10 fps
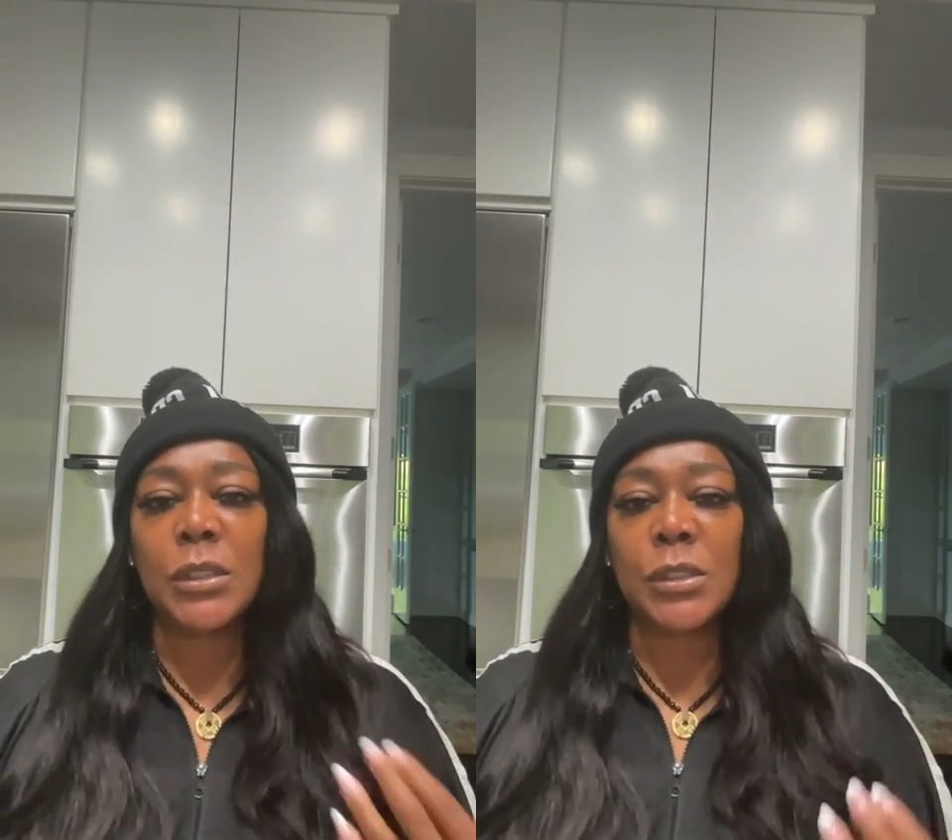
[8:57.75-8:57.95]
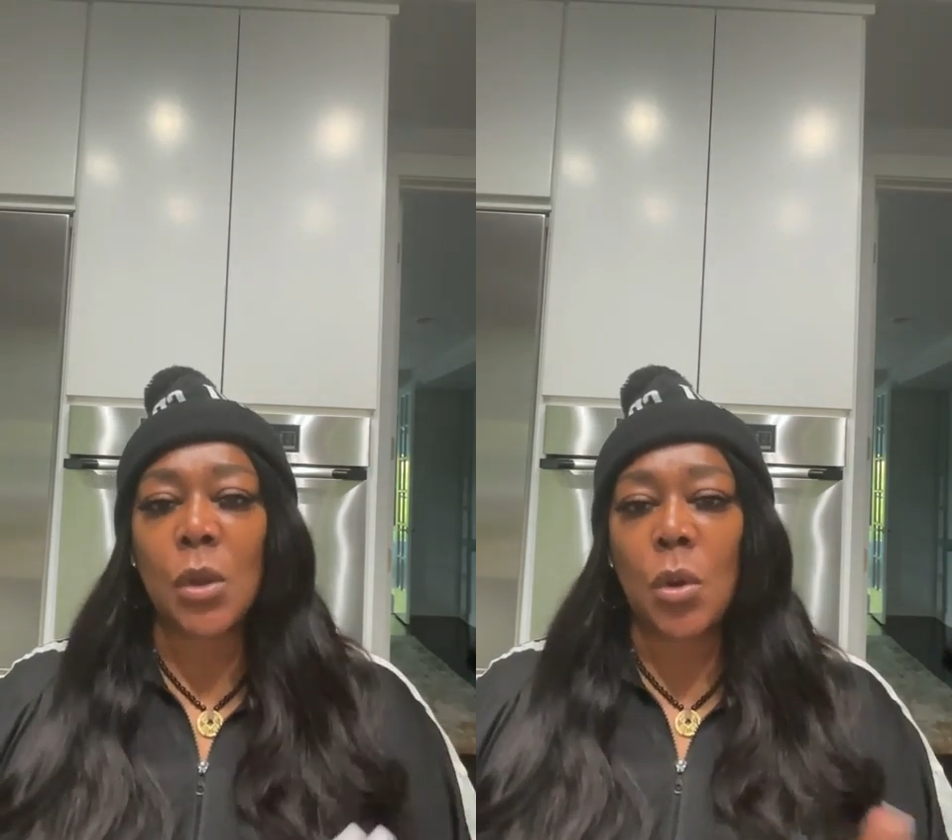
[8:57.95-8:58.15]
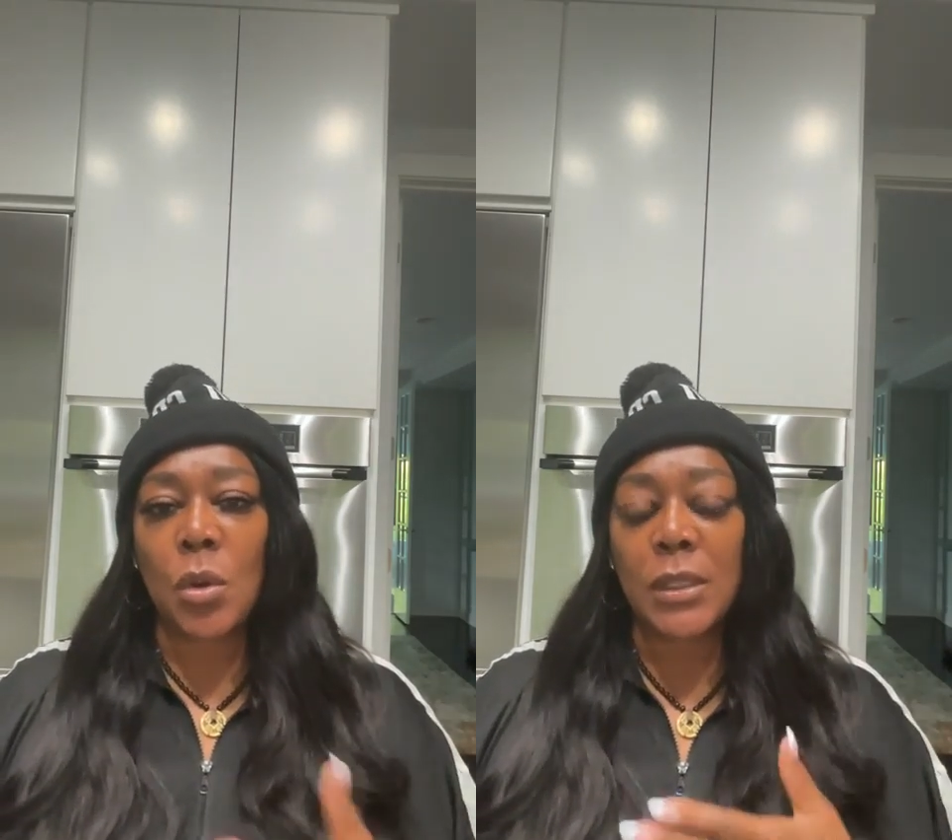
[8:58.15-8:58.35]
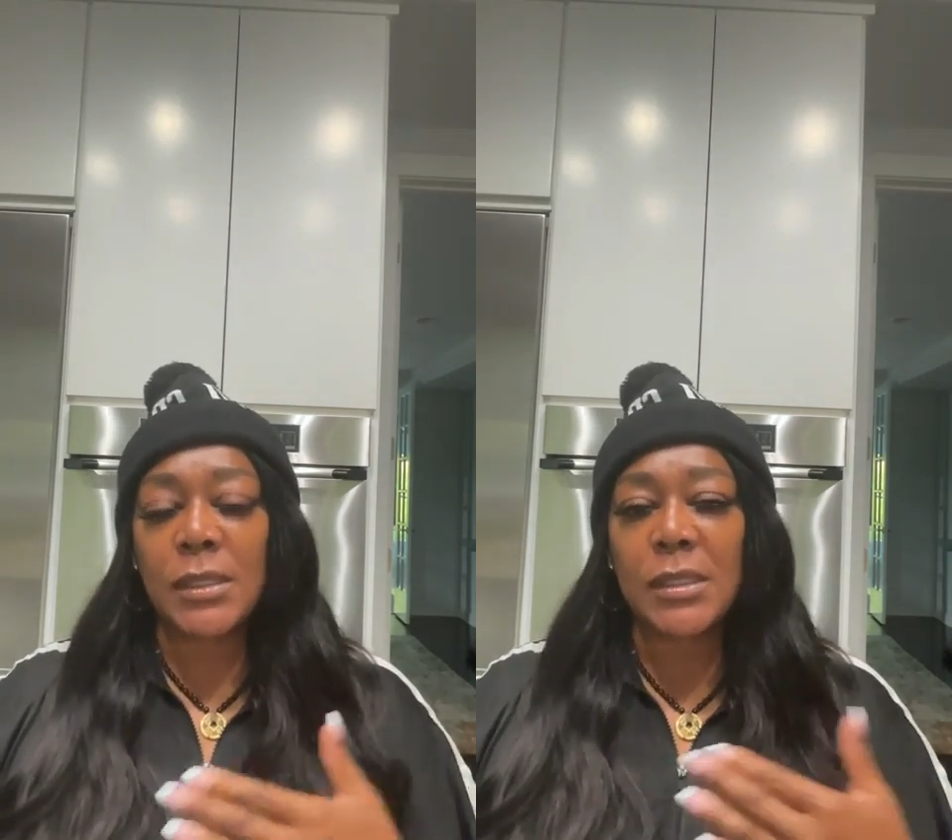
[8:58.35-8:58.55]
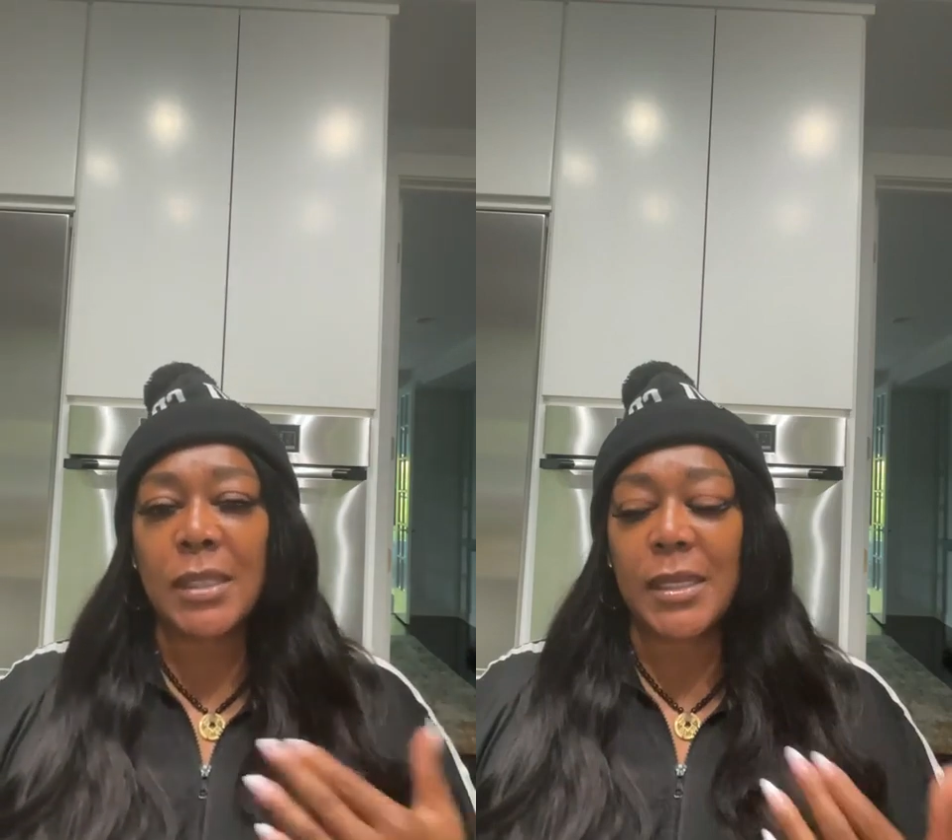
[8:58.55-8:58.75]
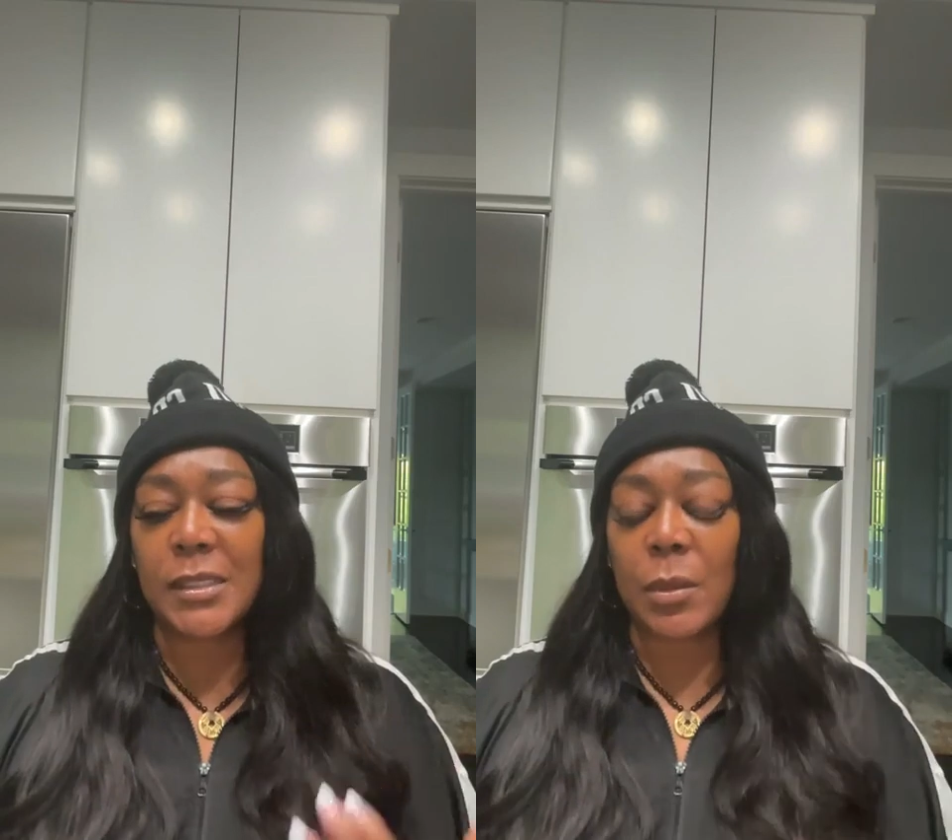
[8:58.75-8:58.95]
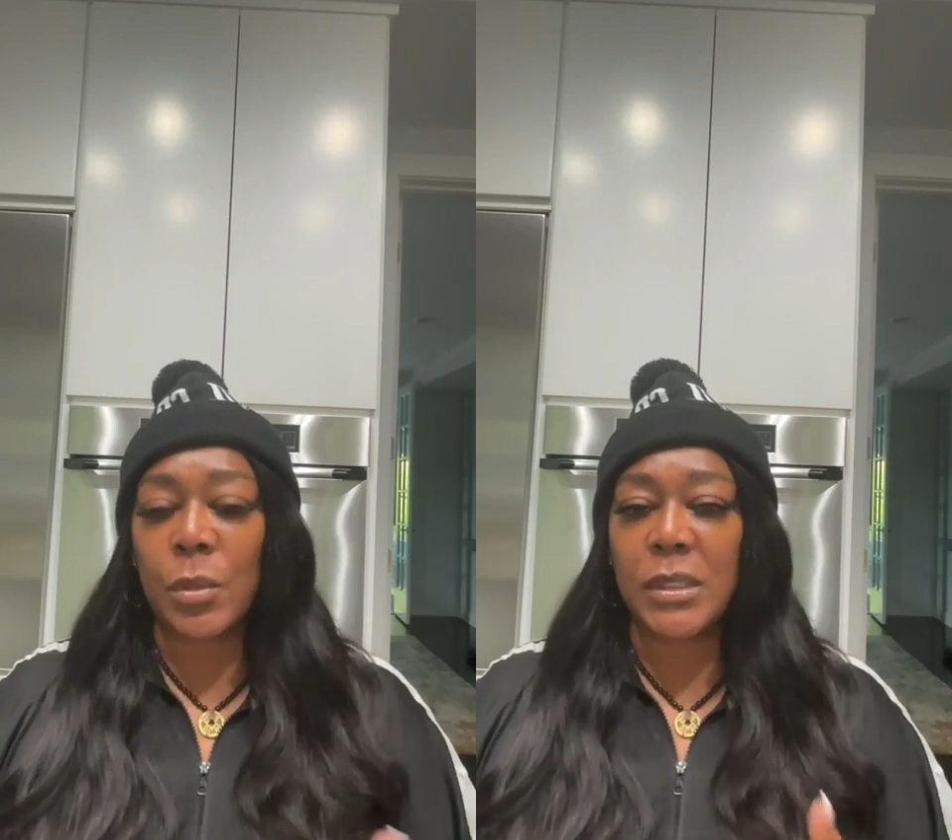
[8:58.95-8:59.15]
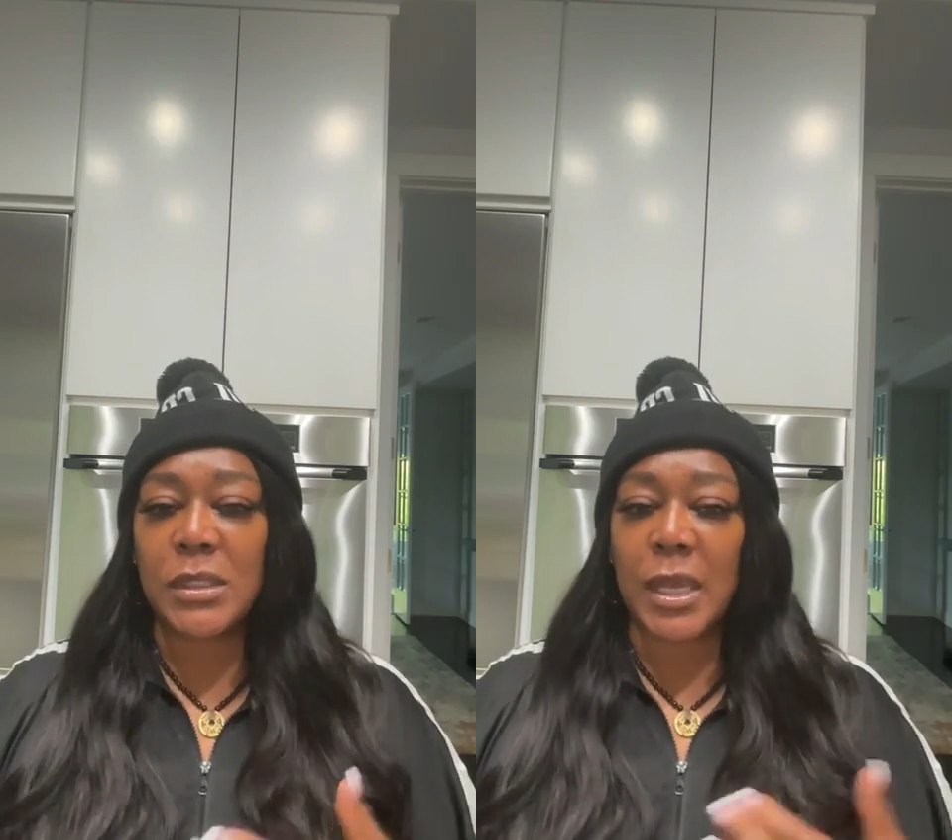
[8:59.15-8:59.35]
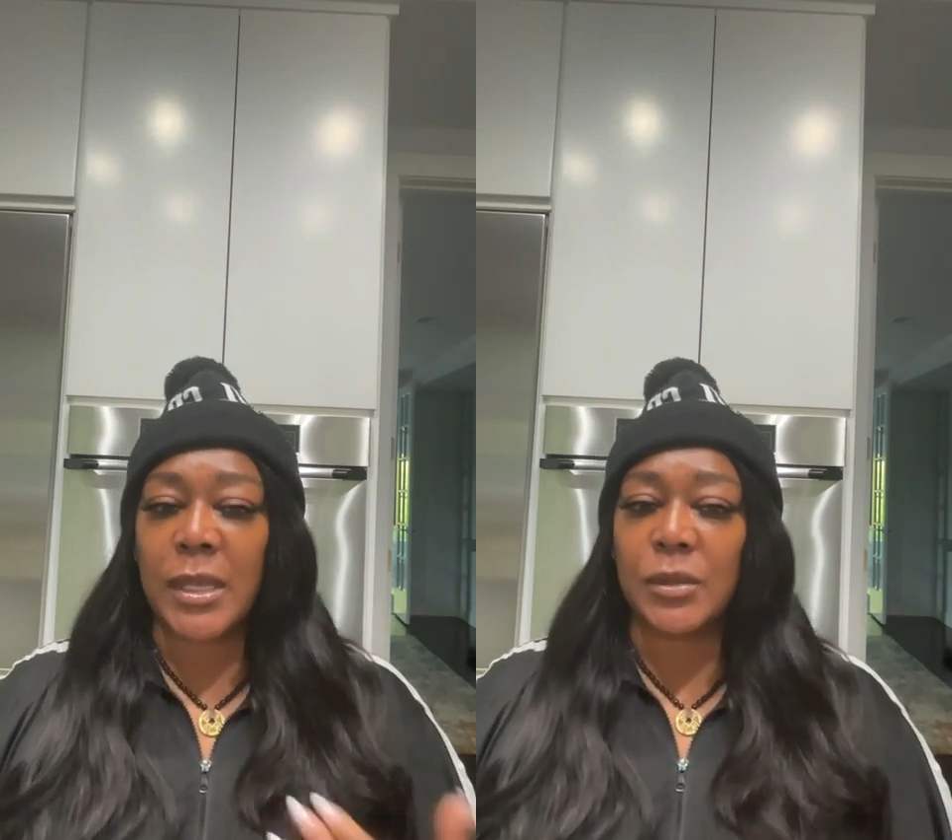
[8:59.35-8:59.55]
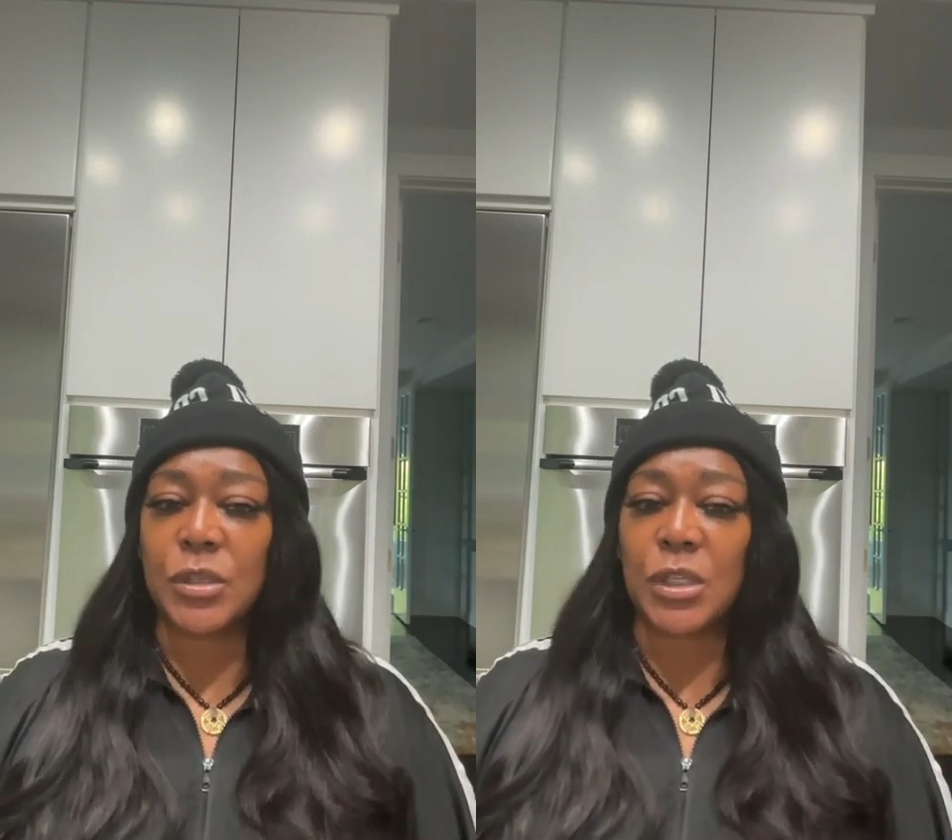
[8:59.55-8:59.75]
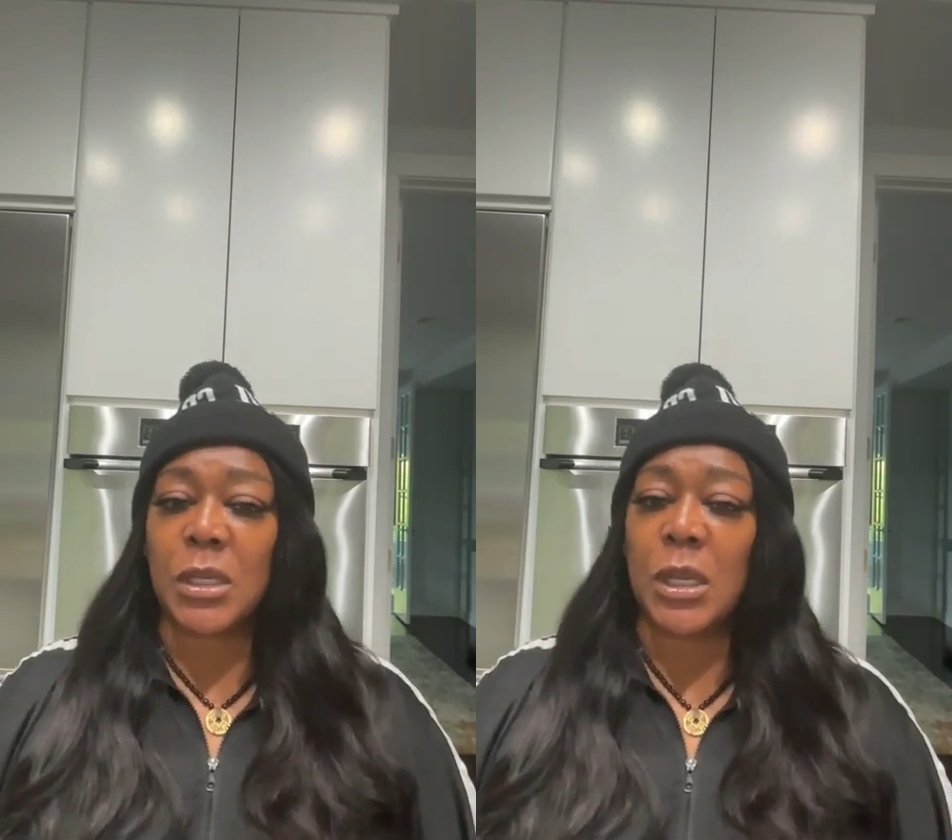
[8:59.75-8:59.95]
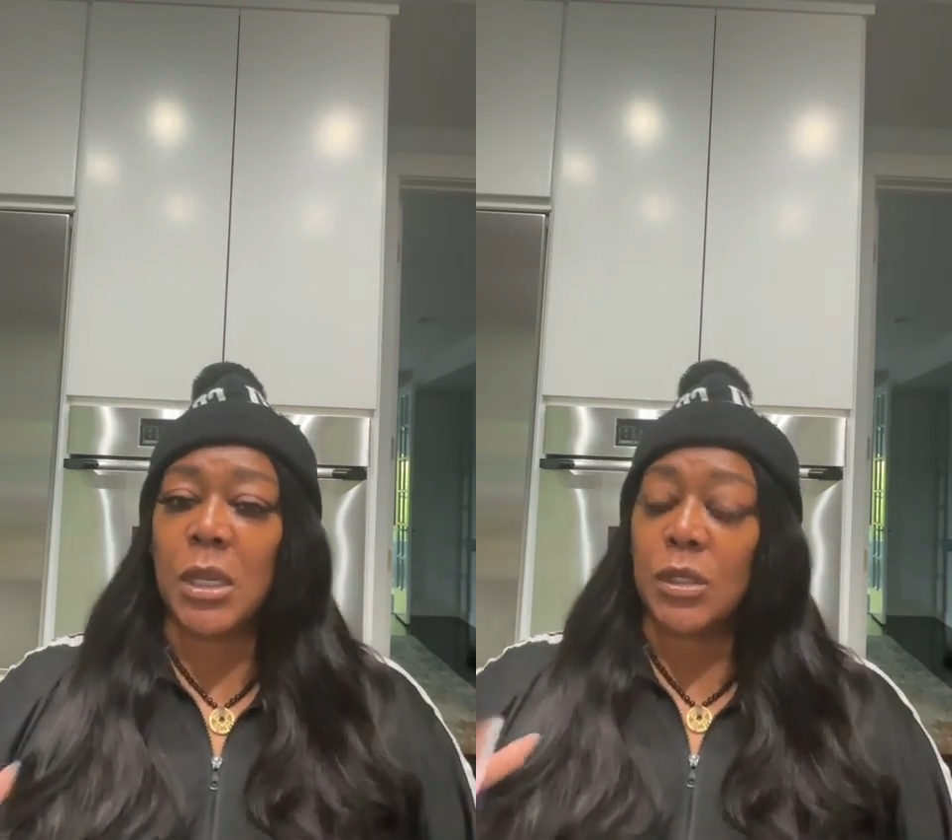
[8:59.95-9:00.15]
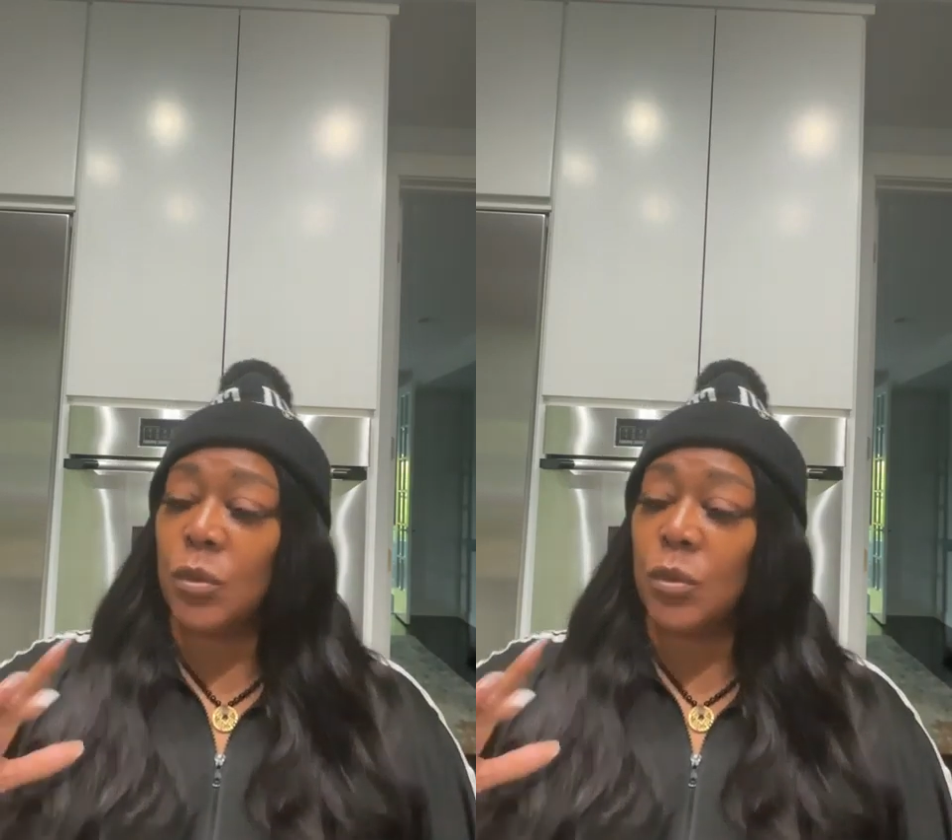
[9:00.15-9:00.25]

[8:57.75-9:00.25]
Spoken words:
soul and seeing someone's energy,